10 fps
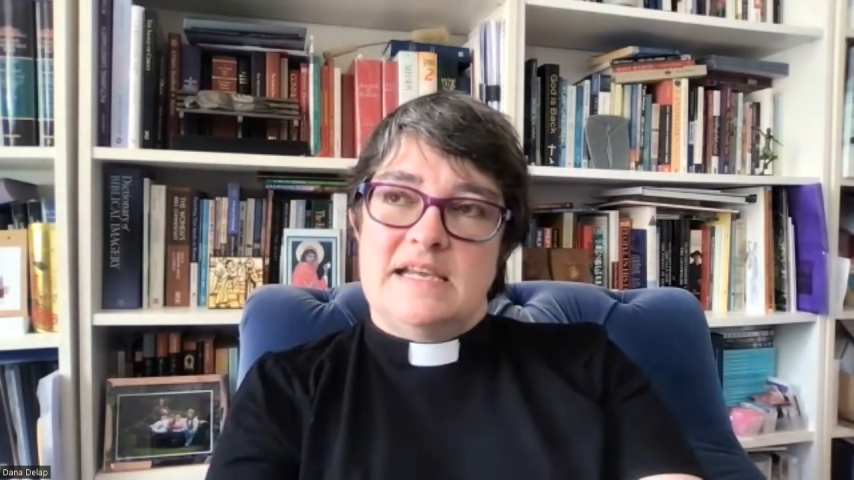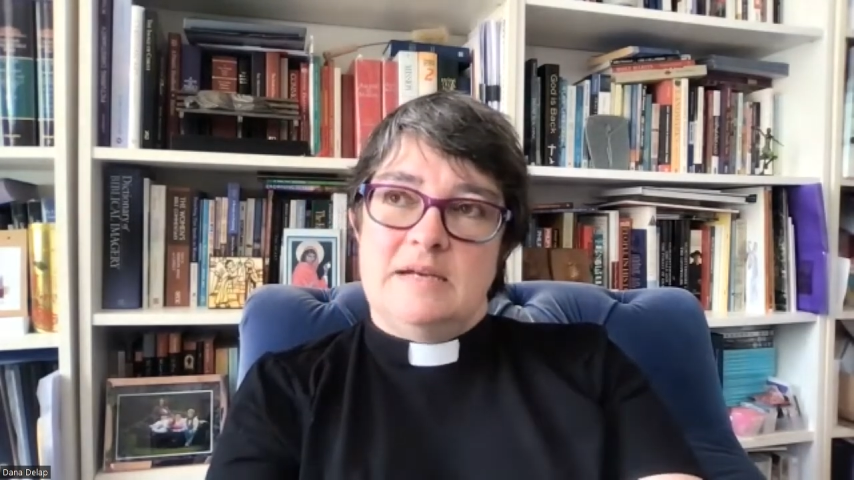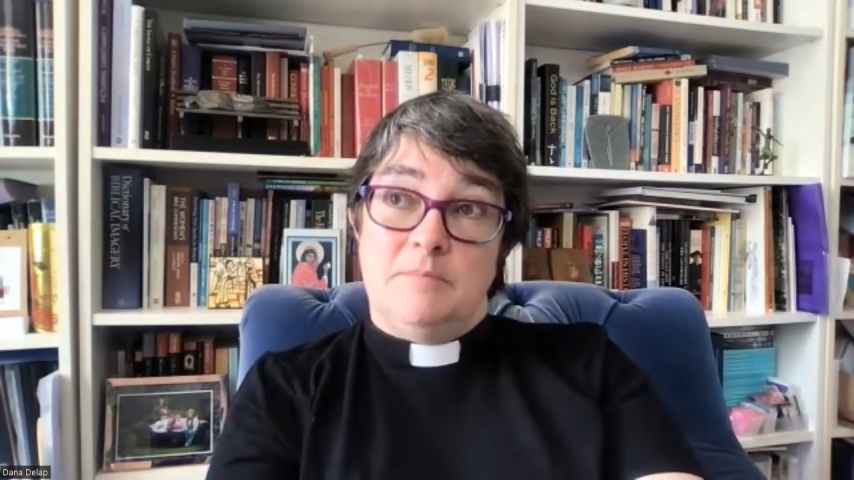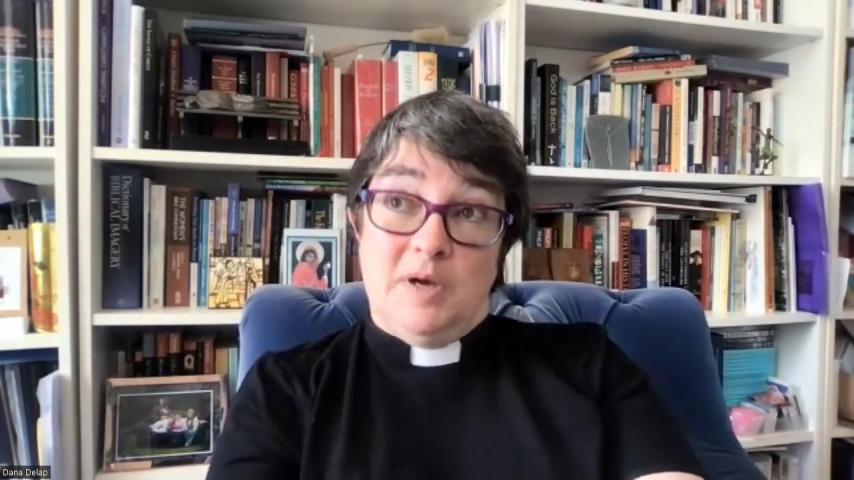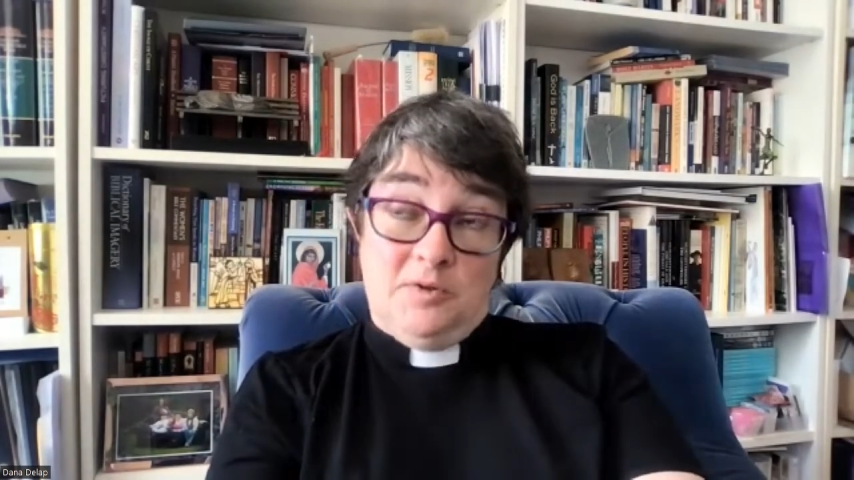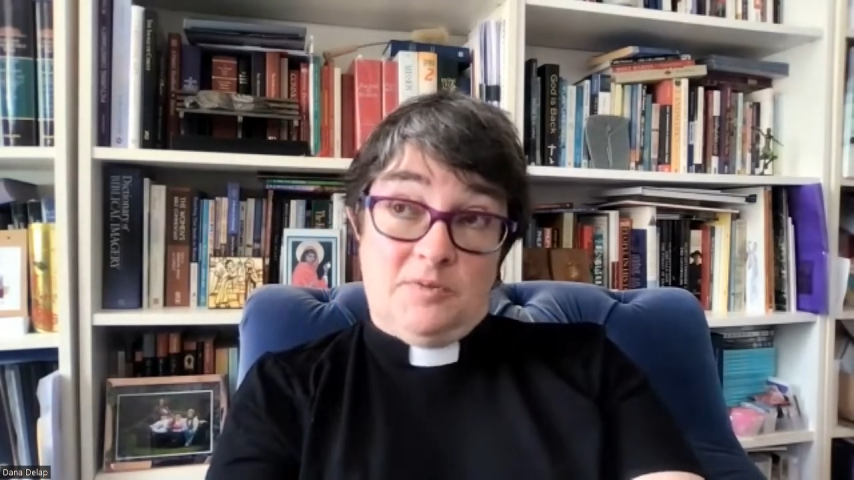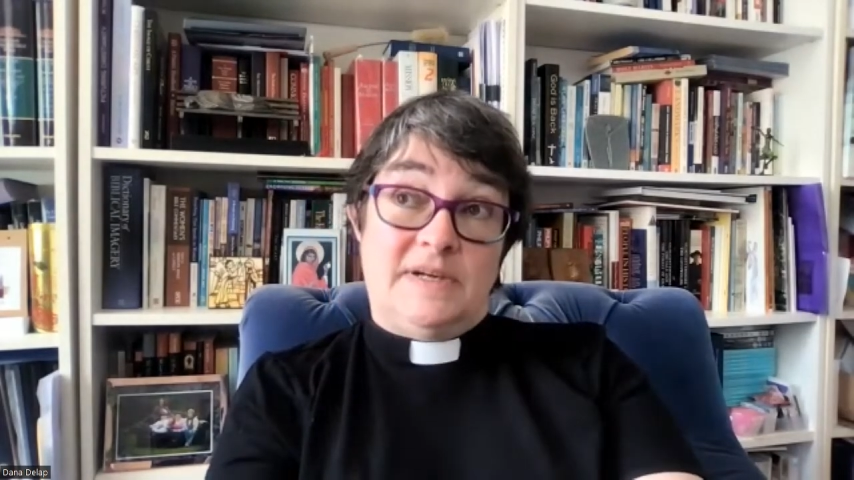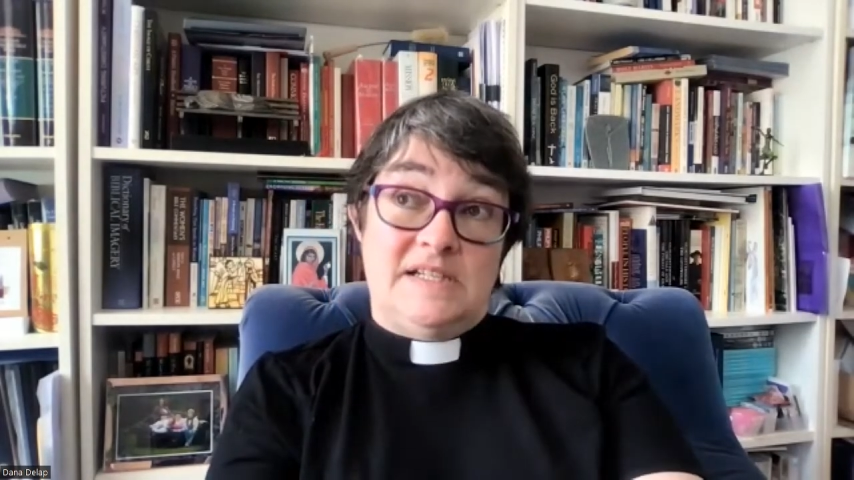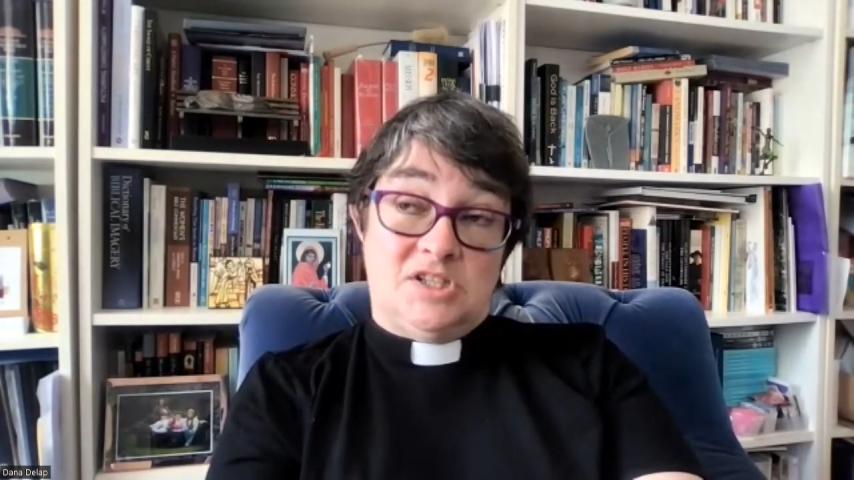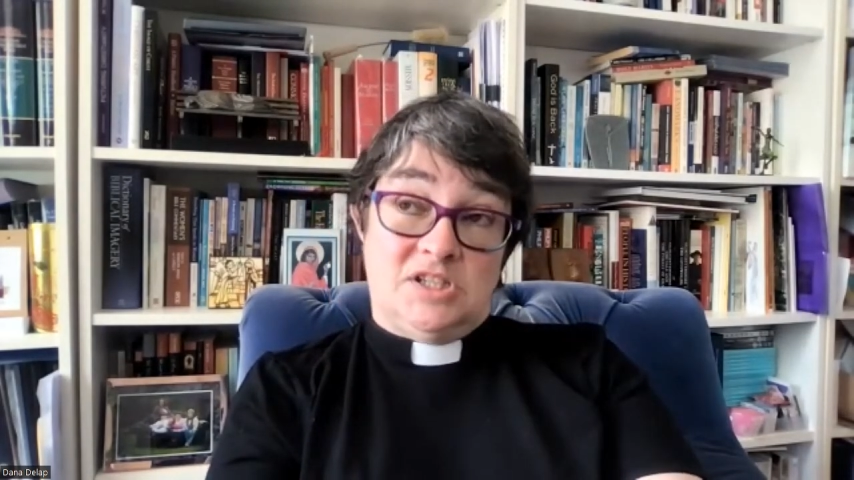in both
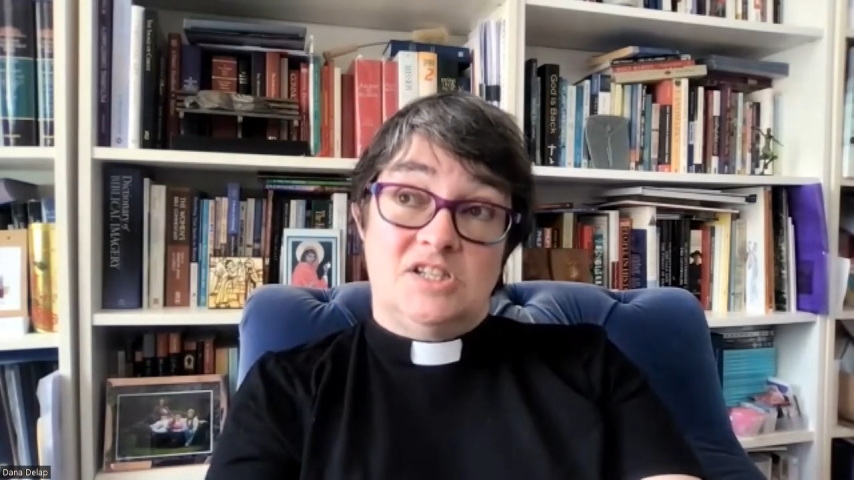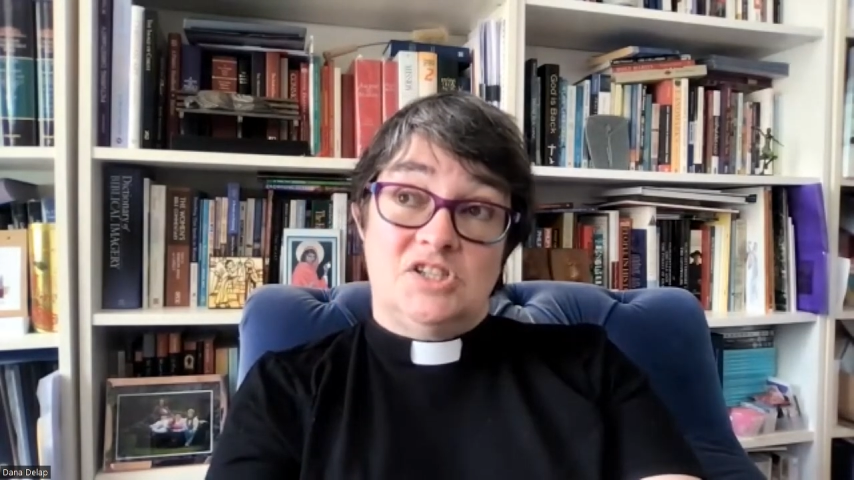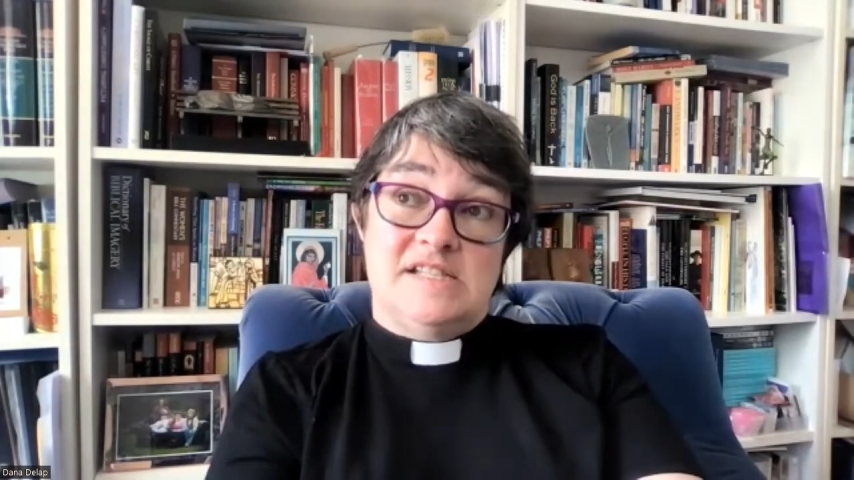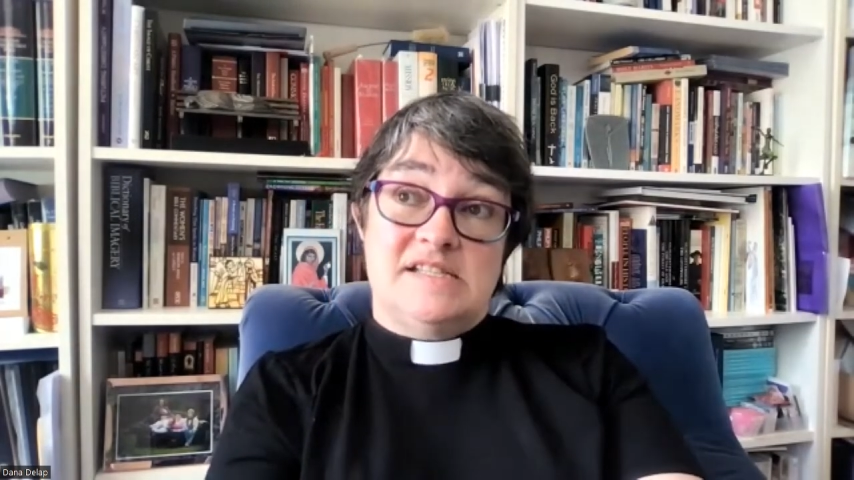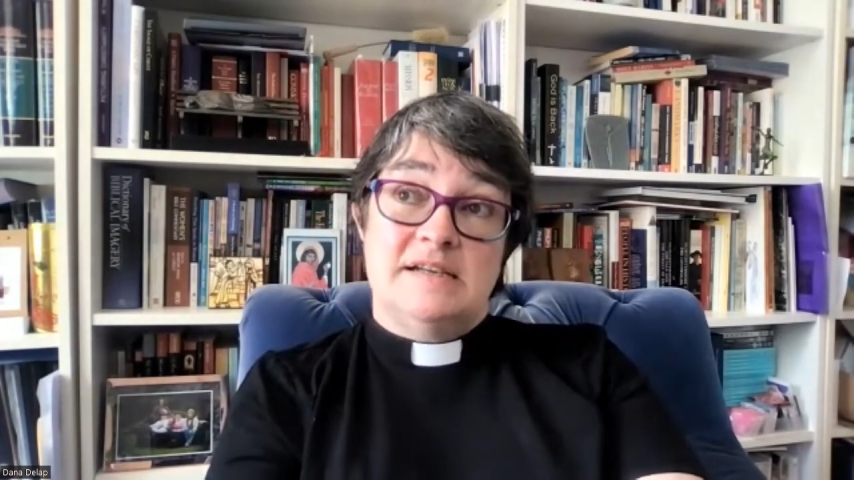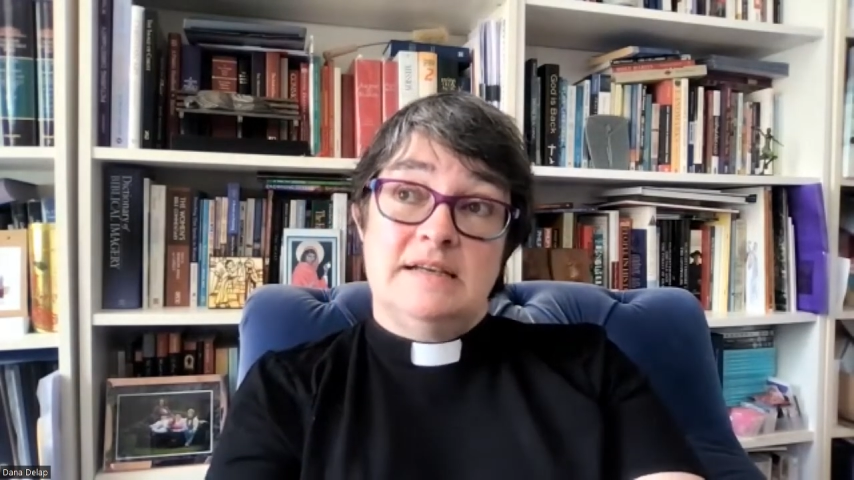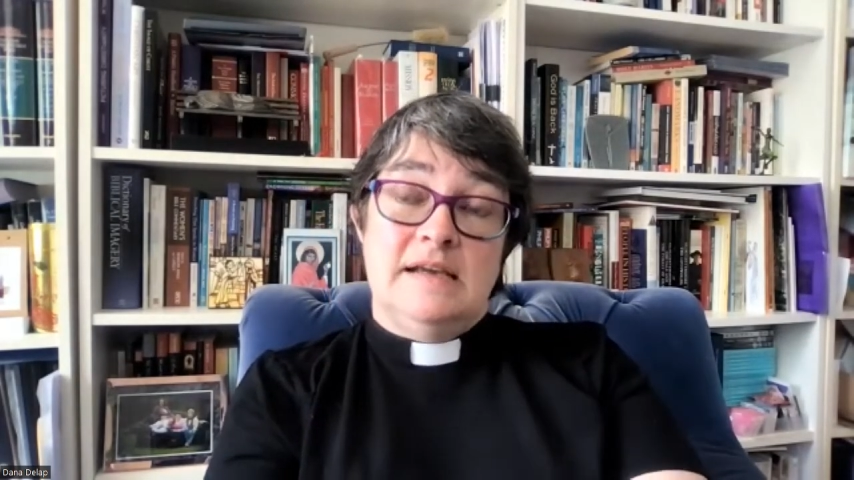my churches.